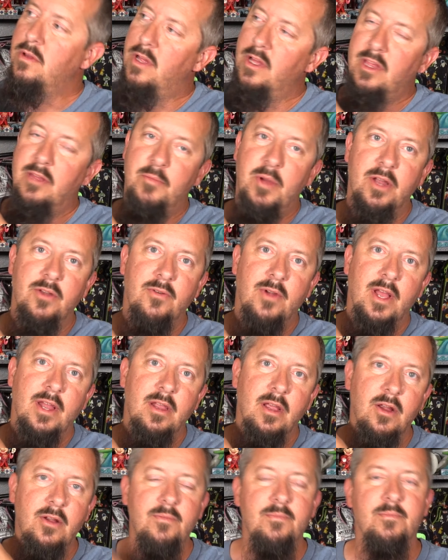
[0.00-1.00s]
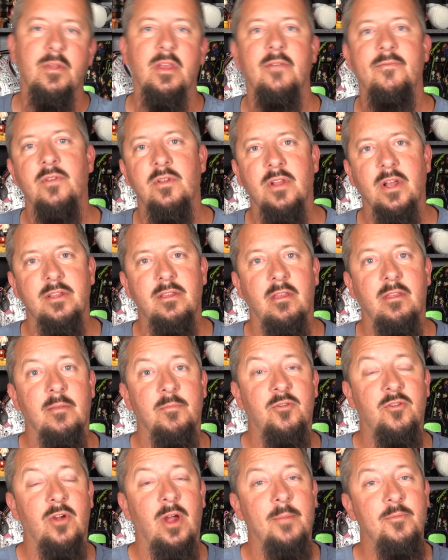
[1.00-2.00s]
click the button right here. If you'd like to
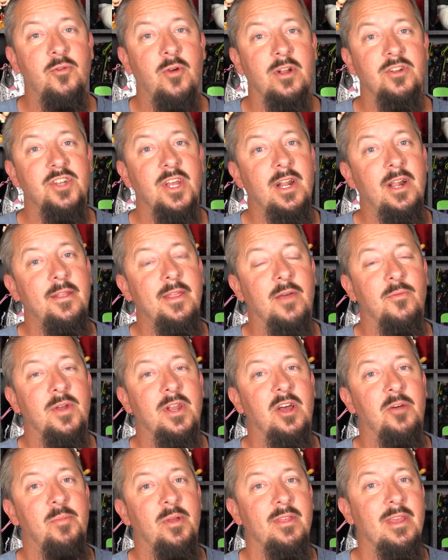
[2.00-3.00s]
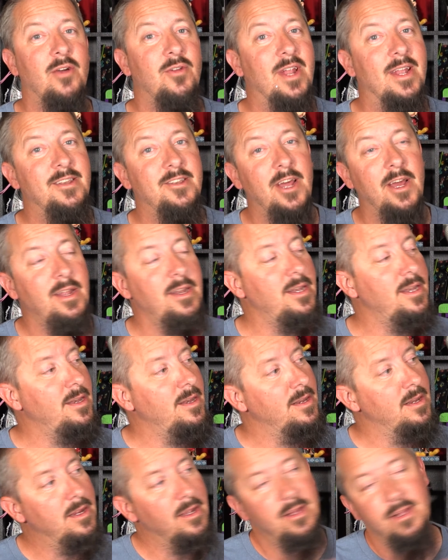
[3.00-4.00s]
subscribe to our channel, that would help us out a ton.
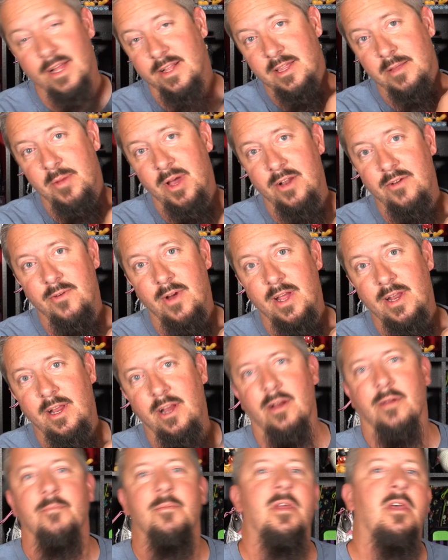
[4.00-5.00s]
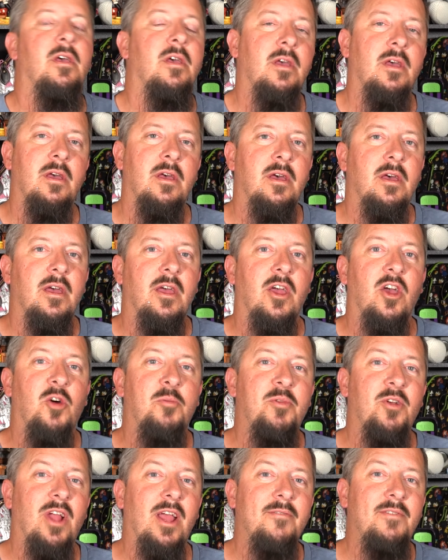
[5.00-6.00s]
Click the button right here. I hope
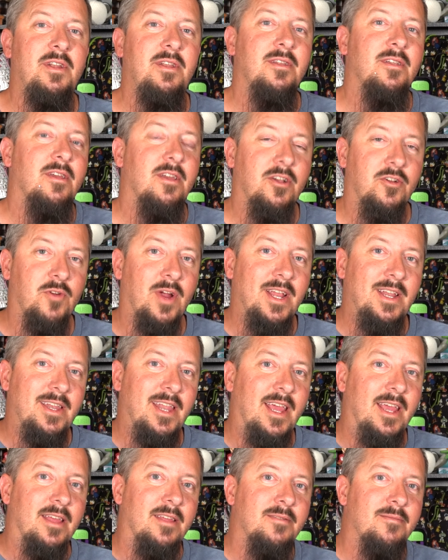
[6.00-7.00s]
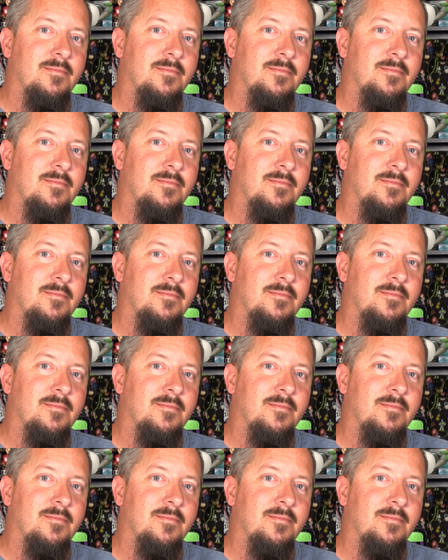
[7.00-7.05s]
you're having a great day.